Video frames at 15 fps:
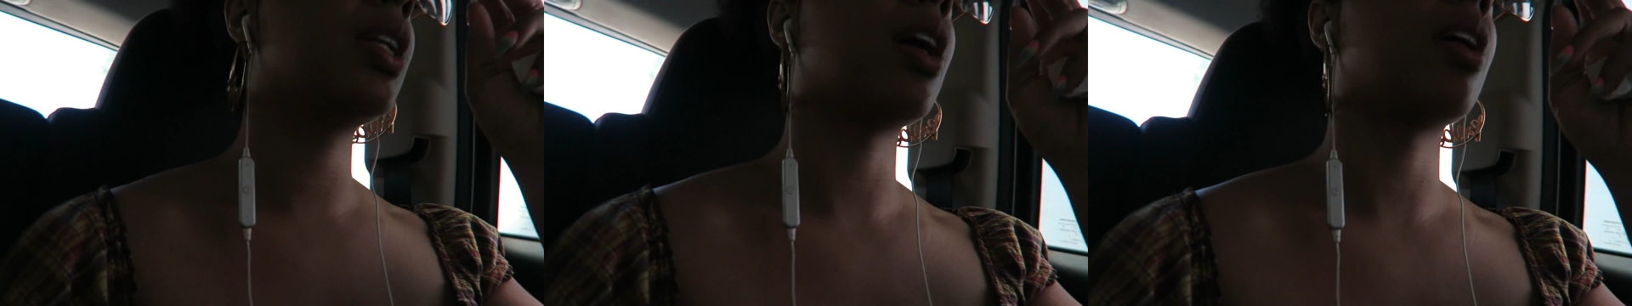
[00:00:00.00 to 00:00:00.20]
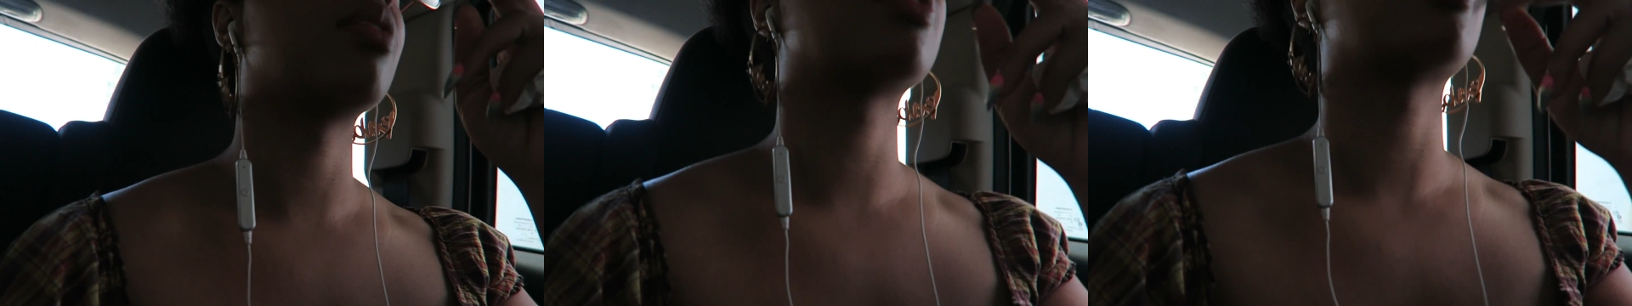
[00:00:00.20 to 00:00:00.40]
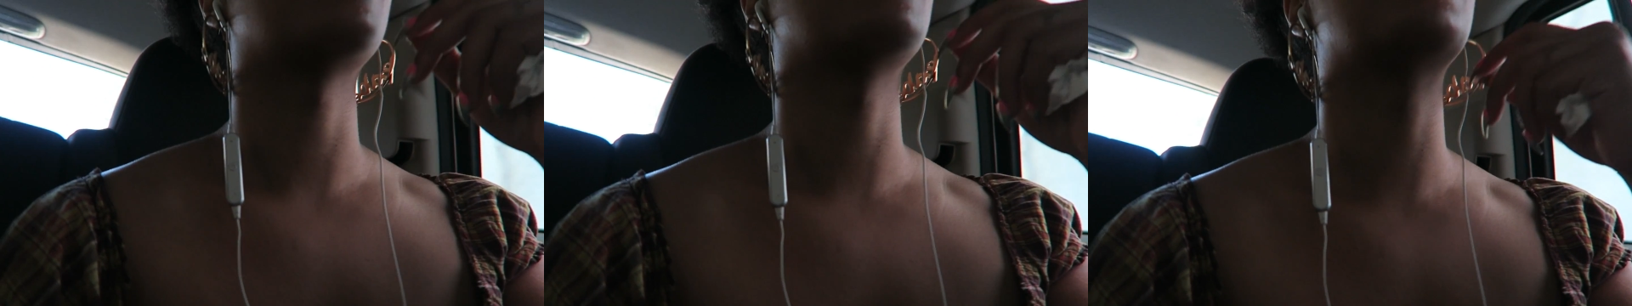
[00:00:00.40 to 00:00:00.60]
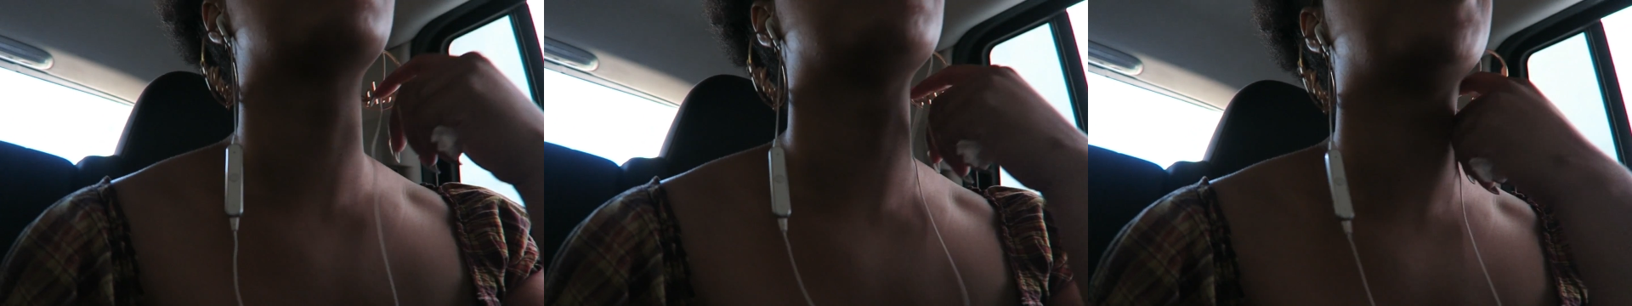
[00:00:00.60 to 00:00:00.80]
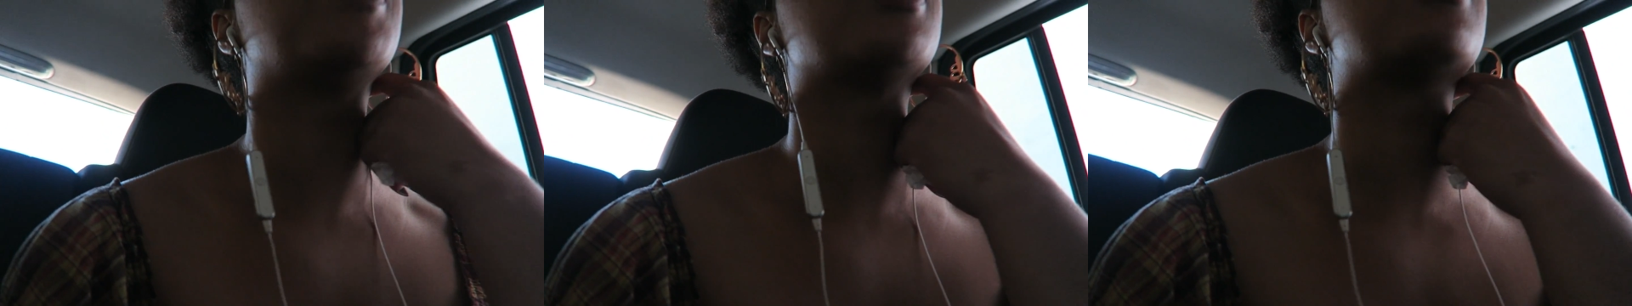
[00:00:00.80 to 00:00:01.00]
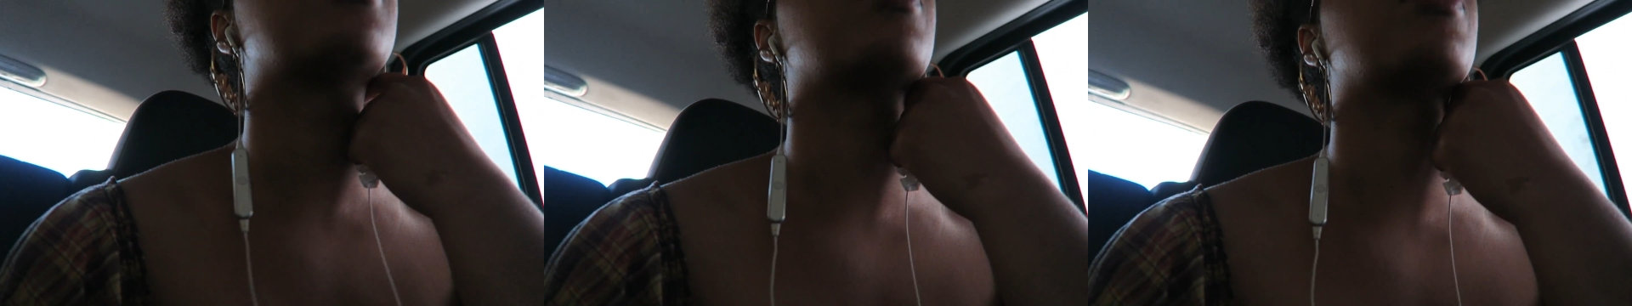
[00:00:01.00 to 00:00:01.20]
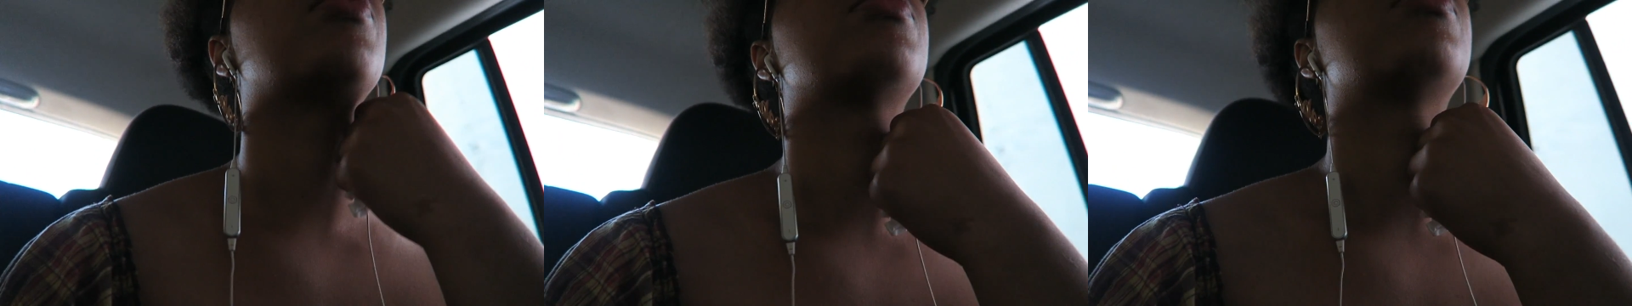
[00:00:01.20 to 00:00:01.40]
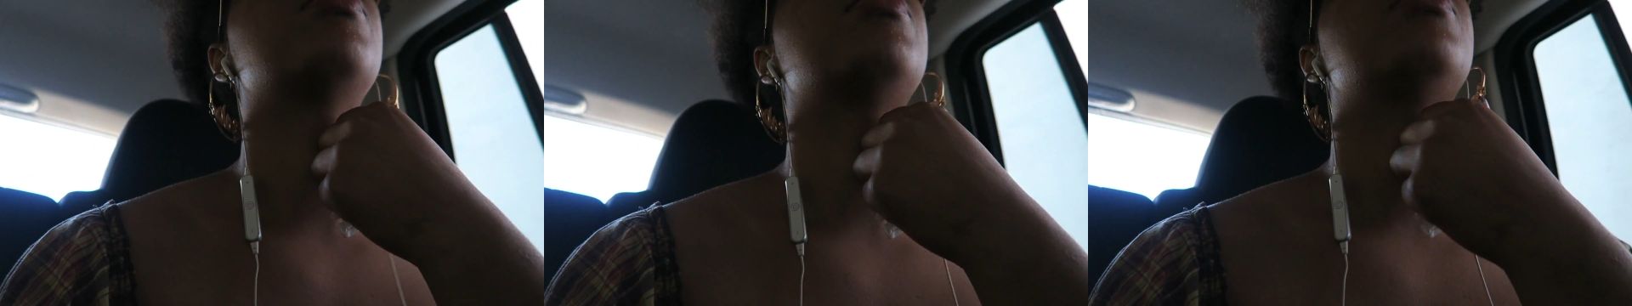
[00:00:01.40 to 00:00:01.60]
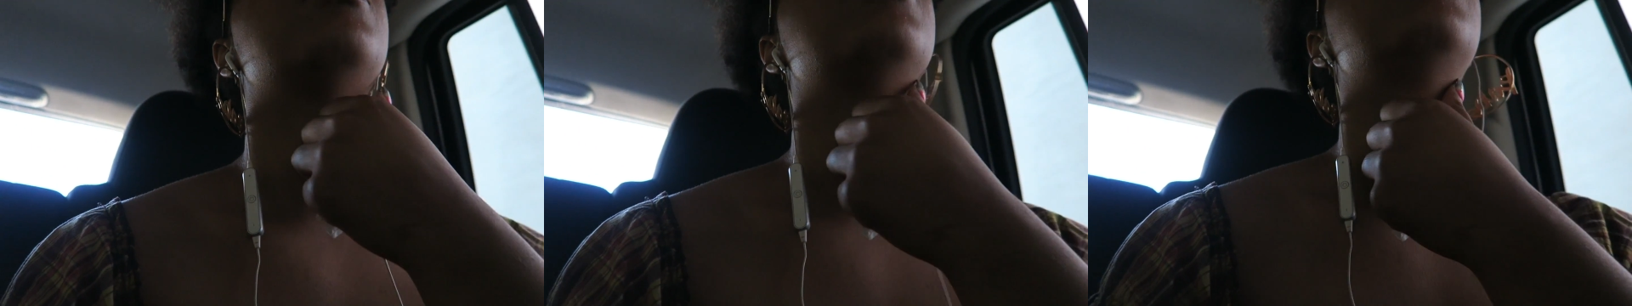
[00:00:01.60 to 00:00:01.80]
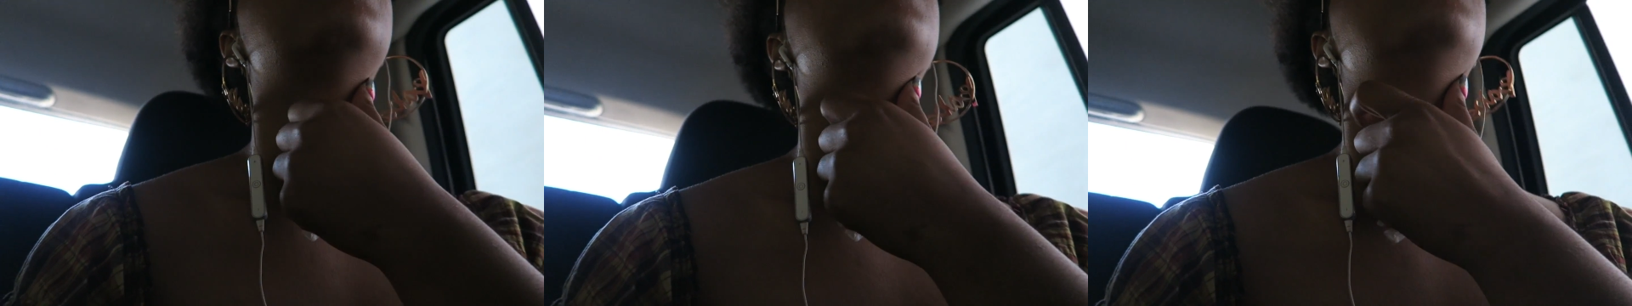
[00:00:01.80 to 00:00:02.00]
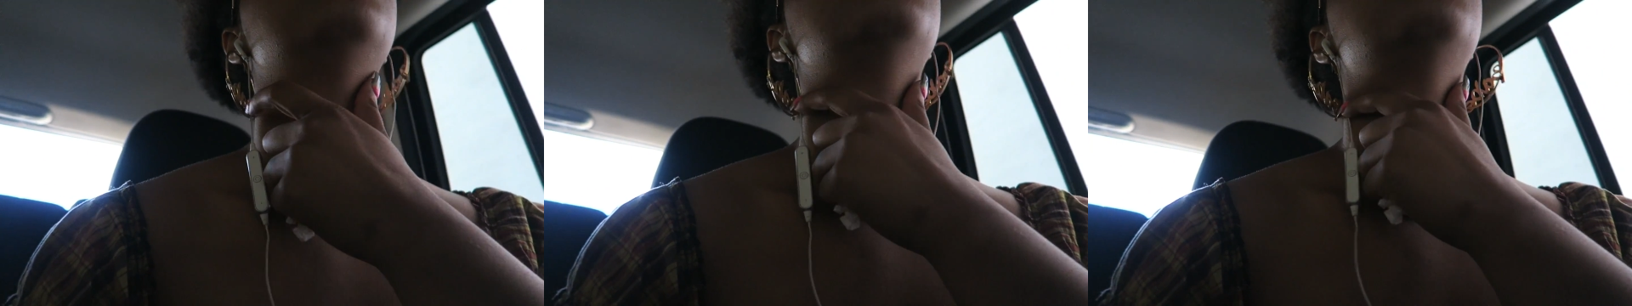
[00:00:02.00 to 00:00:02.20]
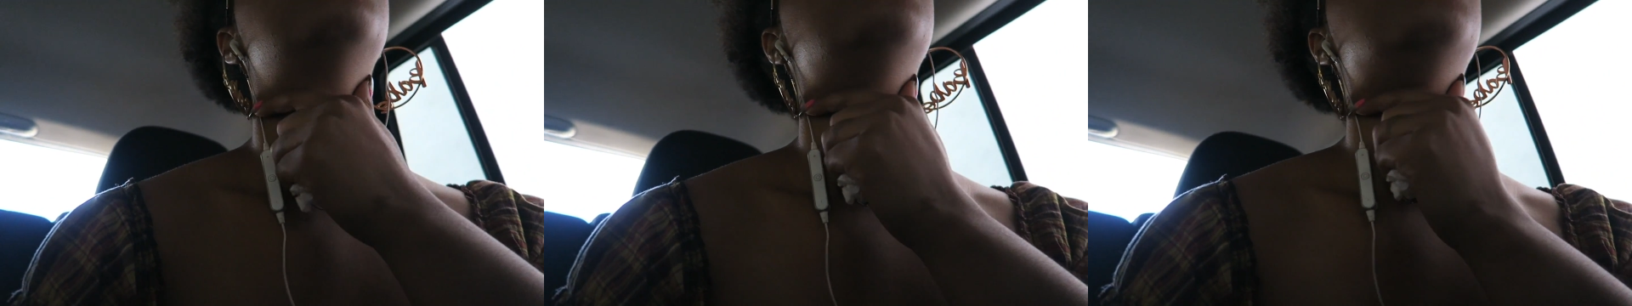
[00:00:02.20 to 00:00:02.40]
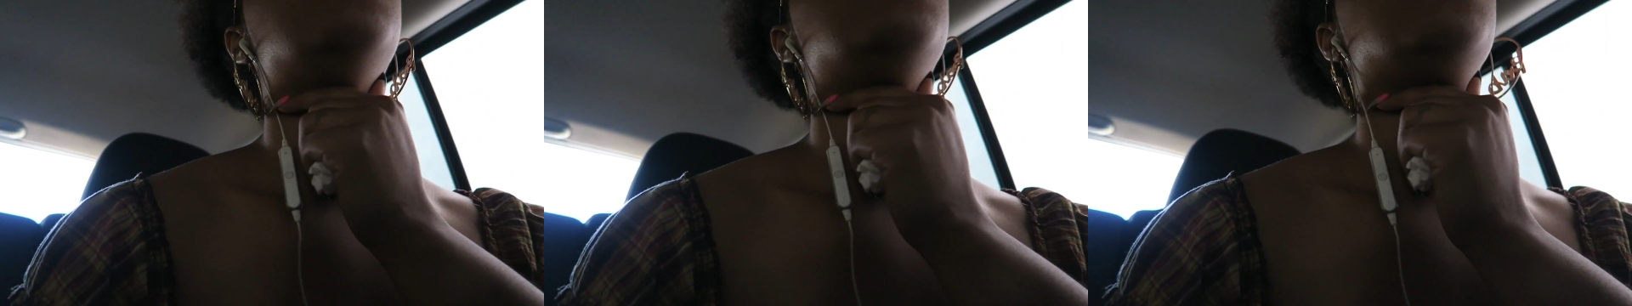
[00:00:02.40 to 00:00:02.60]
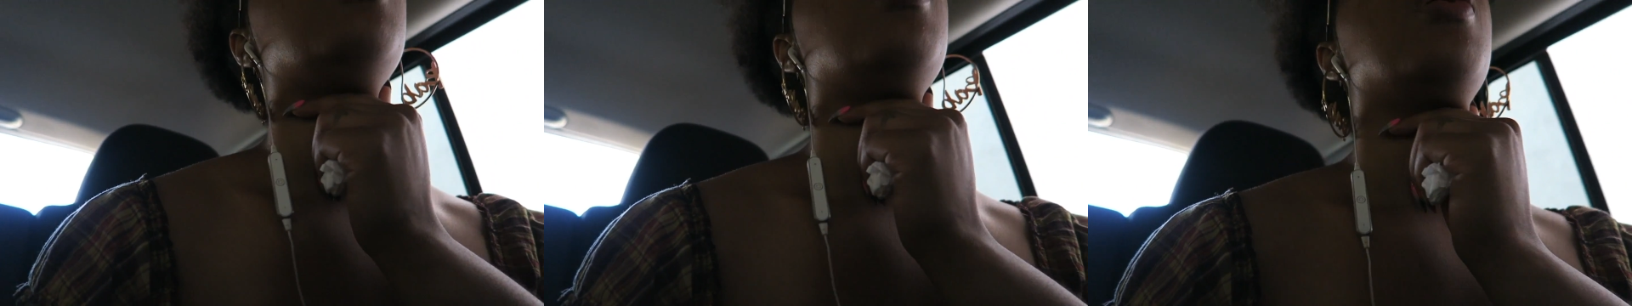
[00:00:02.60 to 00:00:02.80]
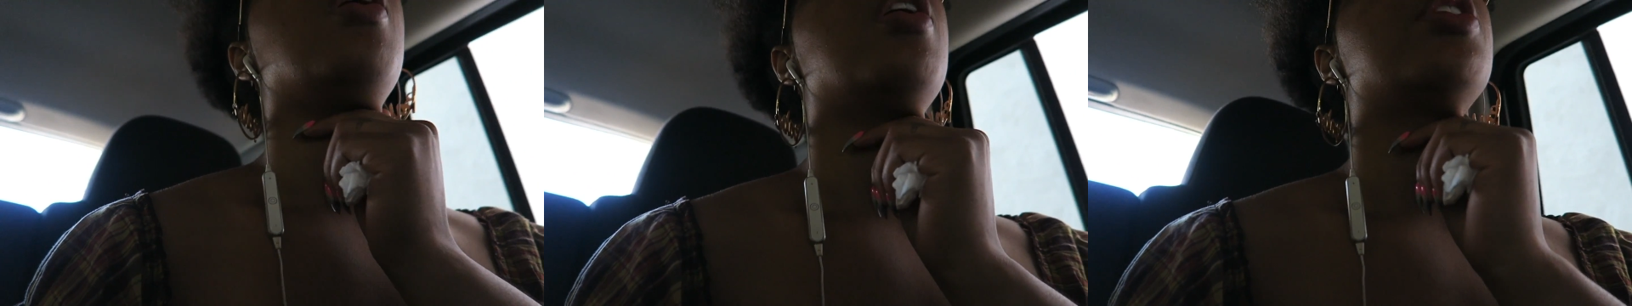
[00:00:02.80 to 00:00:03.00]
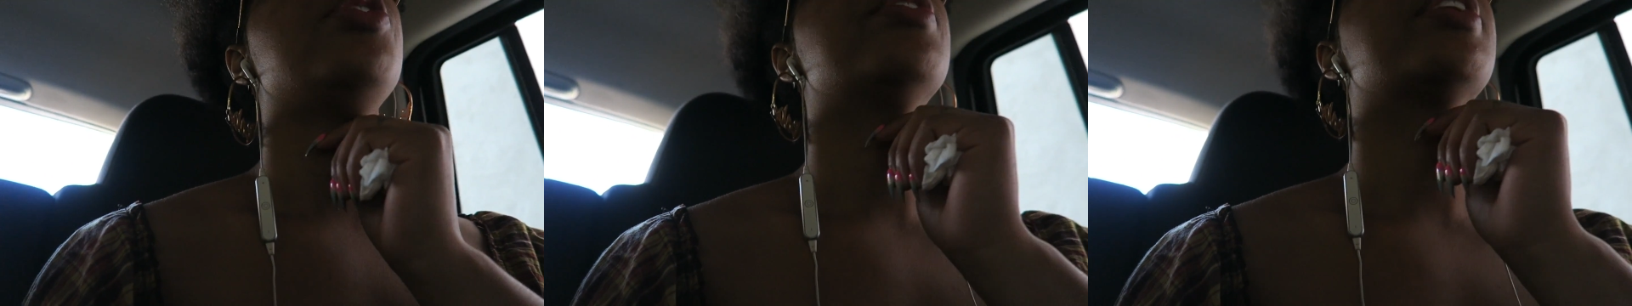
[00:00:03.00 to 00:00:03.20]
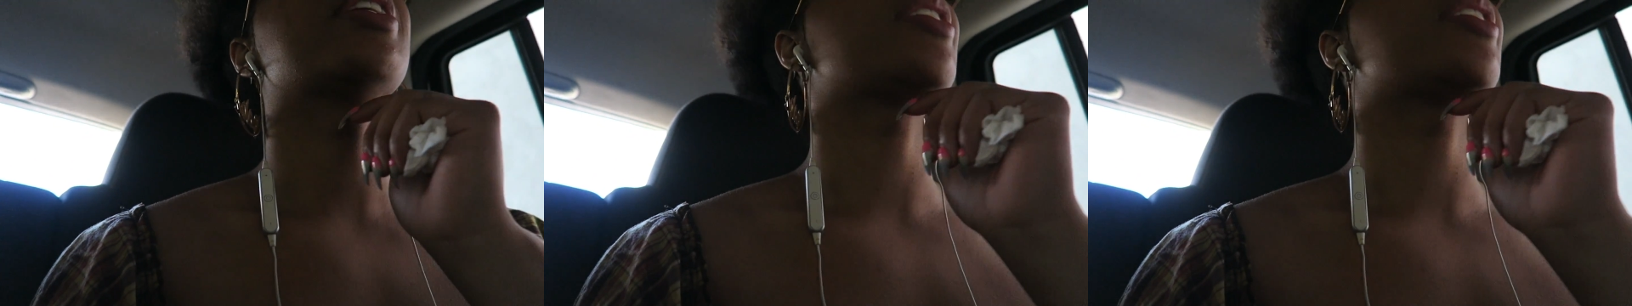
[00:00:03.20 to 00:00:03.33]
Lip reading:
(no speaker visible)